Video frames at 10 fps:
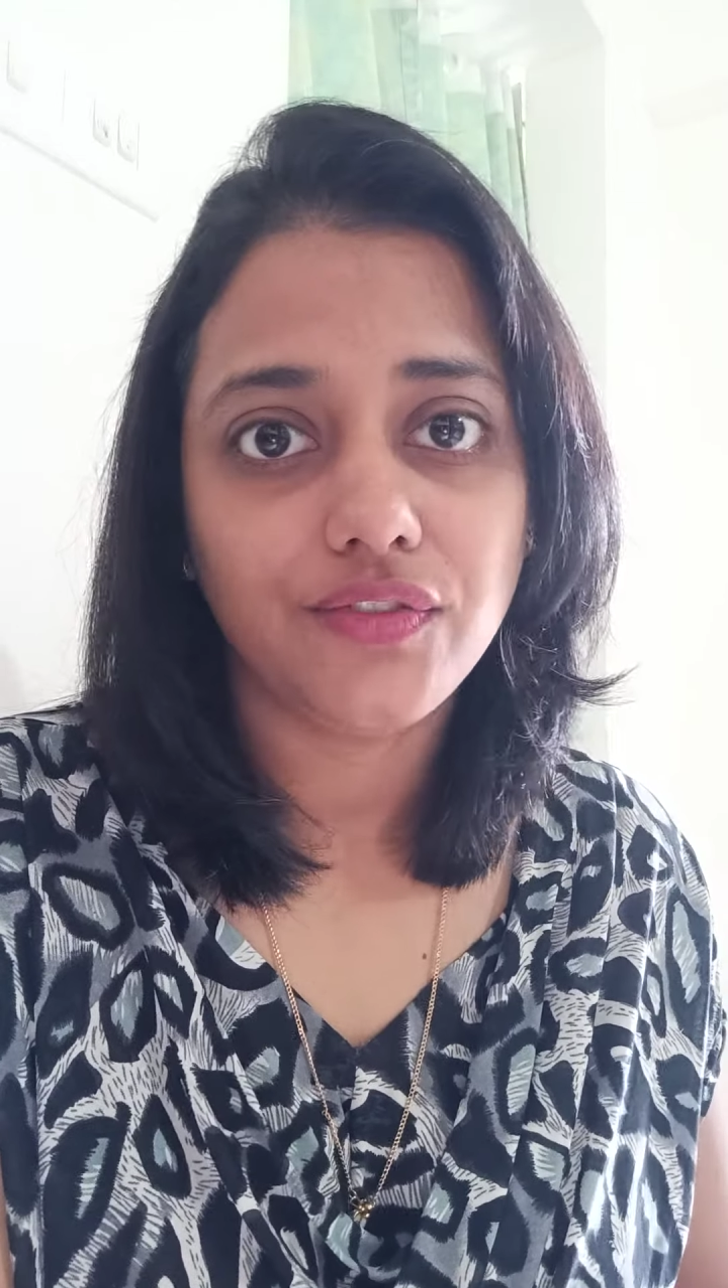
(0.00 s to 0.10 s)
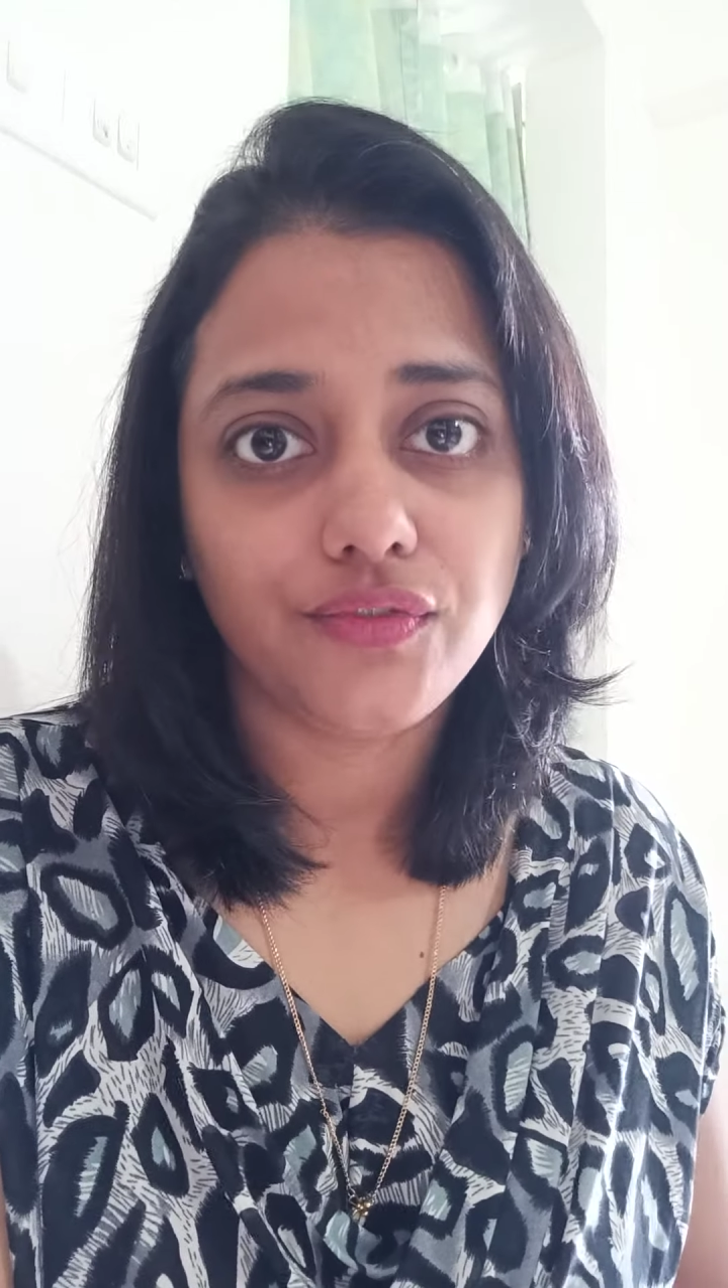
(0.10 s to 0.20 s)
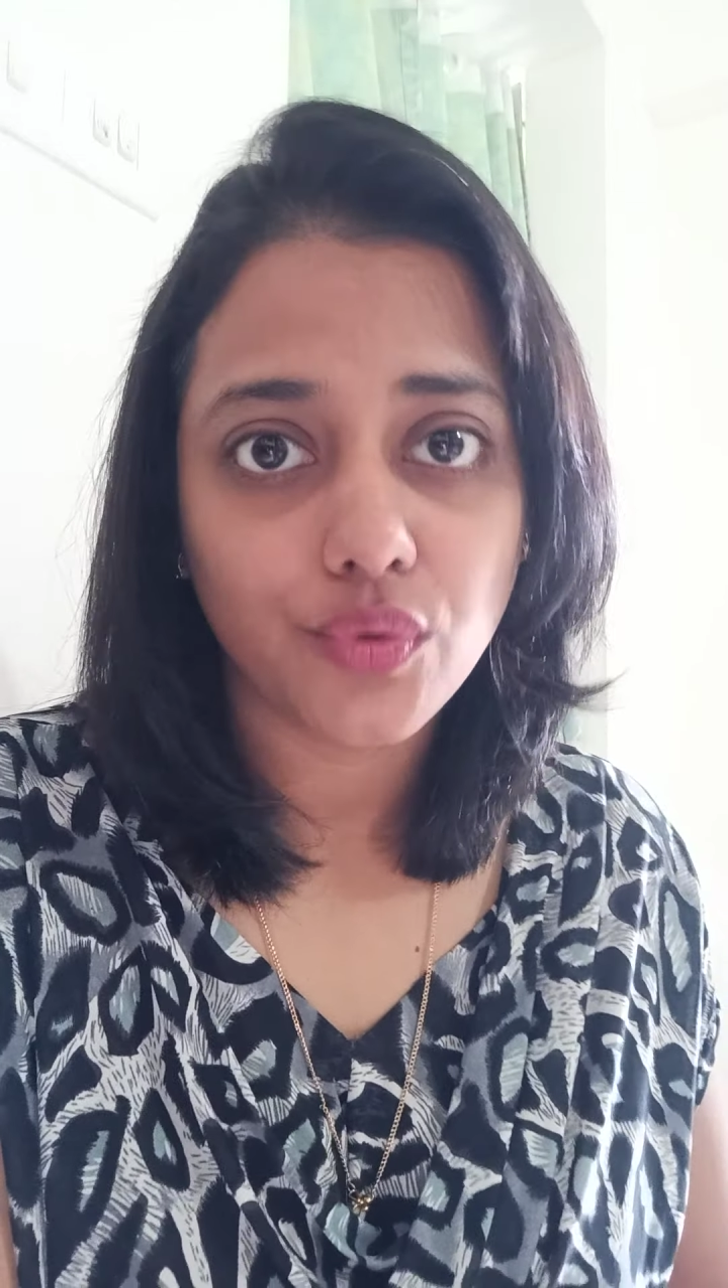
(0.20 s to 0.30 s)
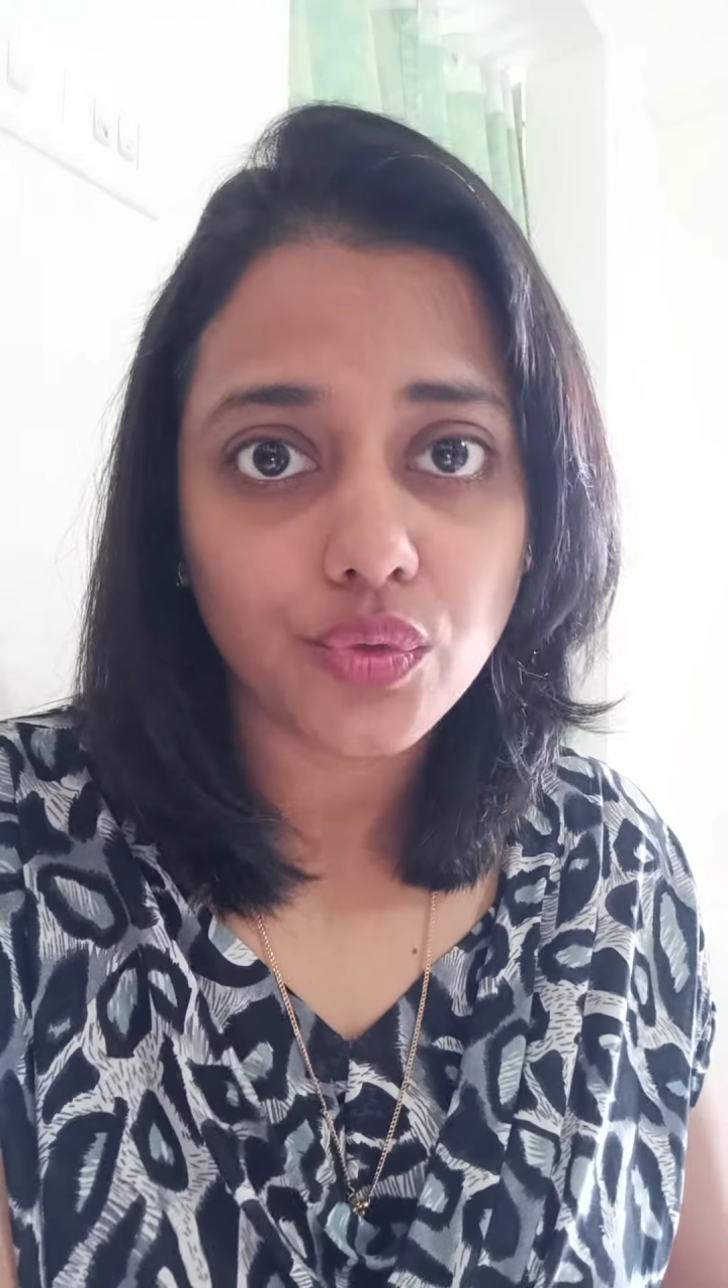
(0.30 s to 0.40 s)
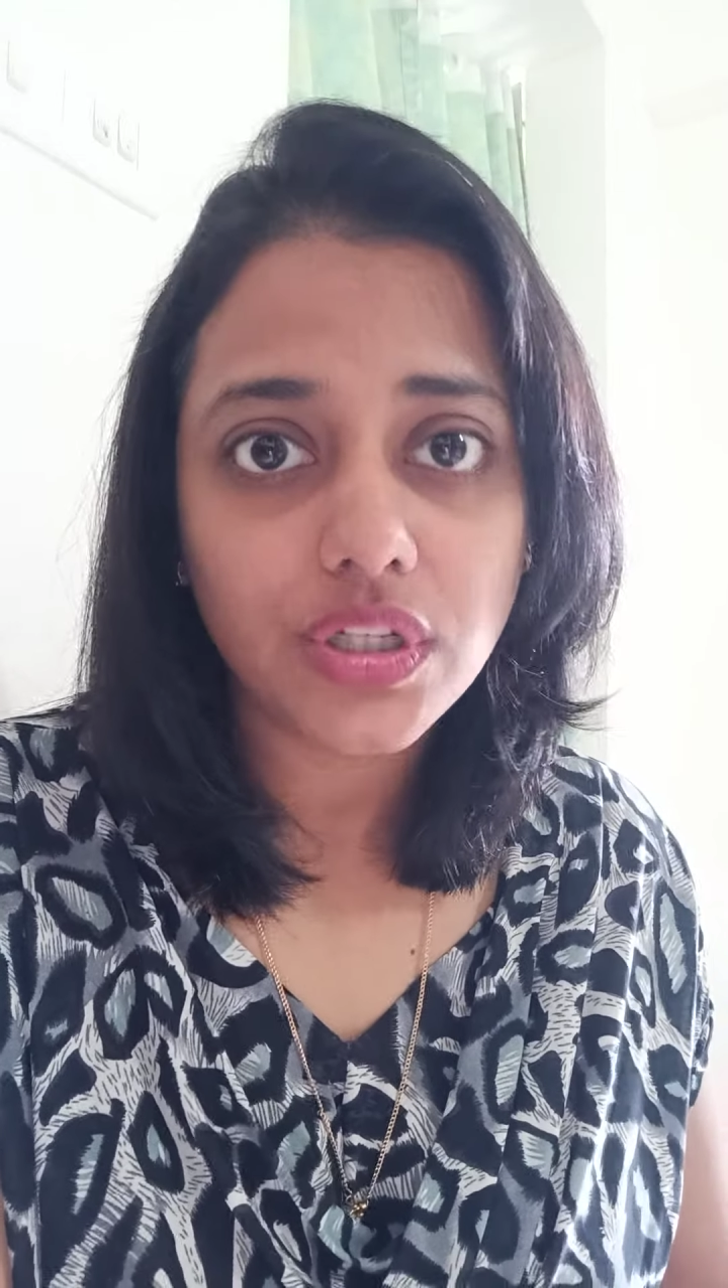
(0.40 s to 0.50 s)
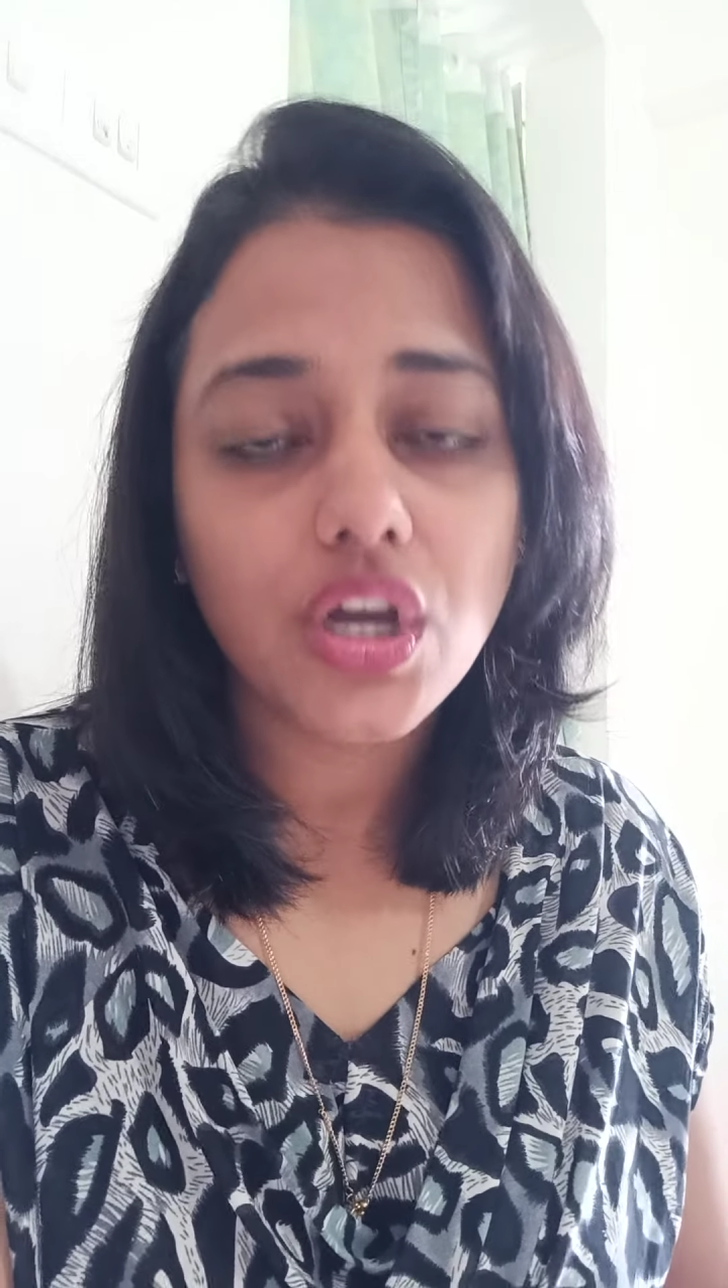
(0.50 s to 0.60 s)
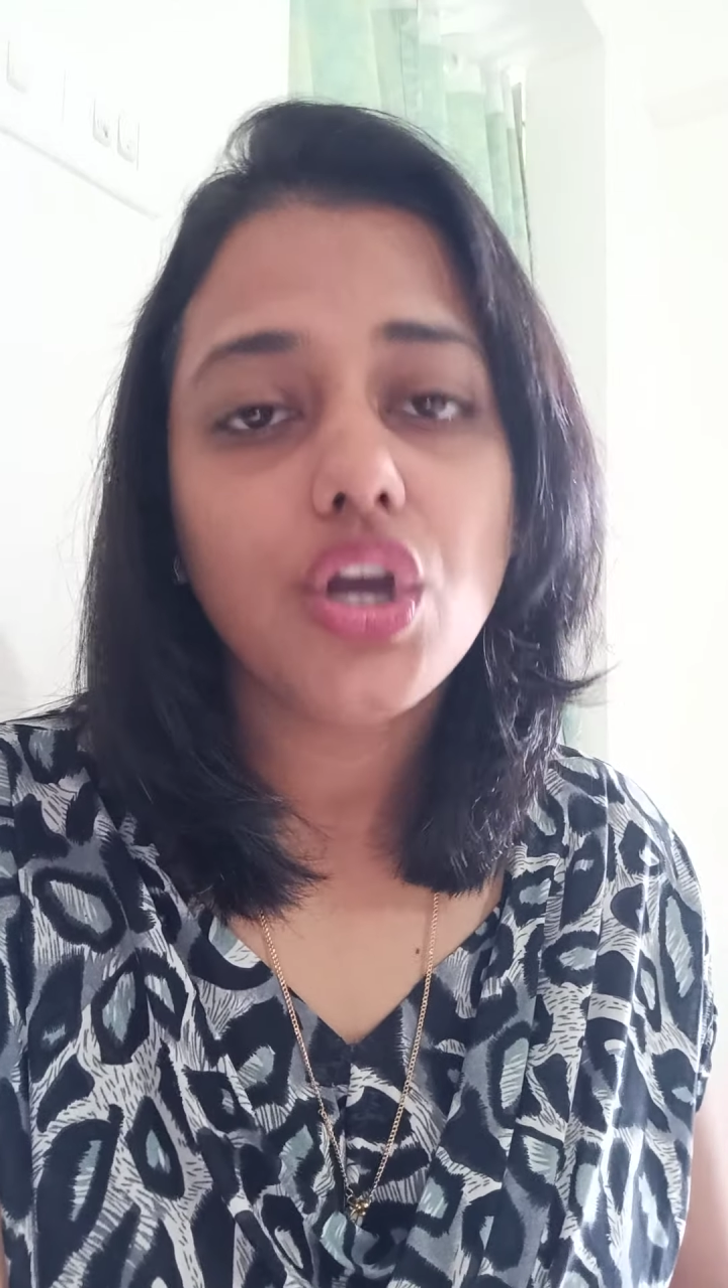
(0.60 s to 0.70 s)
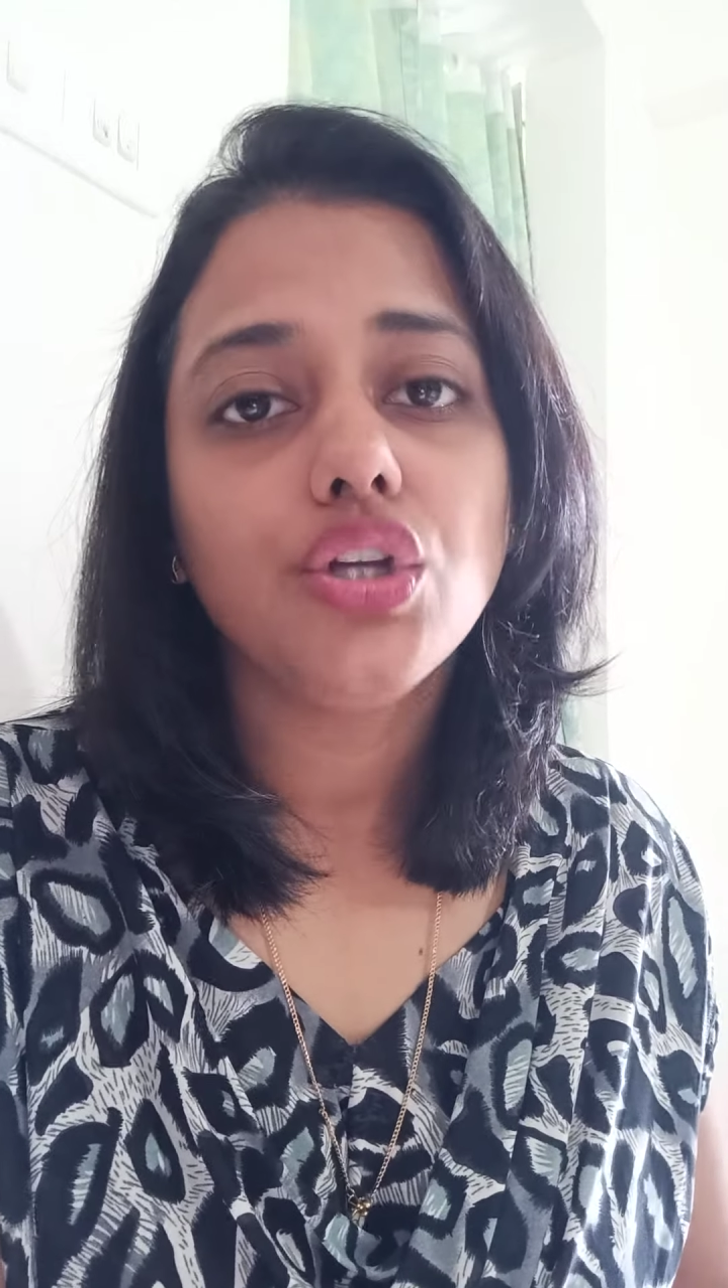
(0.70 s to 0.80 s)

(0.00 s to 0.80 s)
food